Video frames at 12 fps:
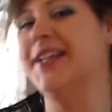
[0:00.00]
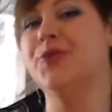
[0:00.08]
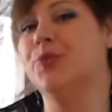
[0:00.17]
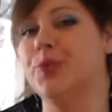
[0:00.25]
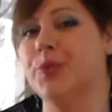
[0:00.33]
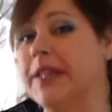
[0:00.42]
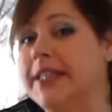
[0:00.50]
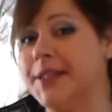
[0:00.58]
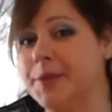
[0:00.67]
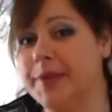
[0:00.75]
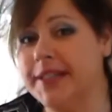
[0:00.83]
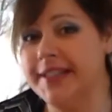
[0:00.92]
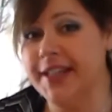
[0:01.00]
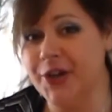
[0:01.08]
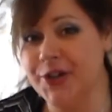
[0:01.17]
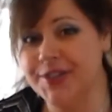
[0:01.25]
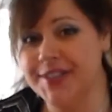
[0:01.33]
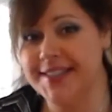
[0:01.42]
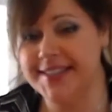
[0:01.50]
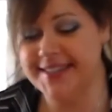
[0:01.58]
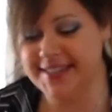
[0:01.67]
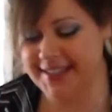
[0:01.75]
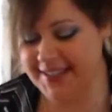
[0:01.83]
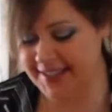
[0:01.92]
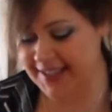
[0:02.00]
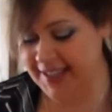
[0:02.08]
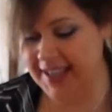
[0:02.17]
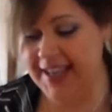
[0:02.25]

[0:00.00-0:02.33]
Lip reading: It's really hard to see,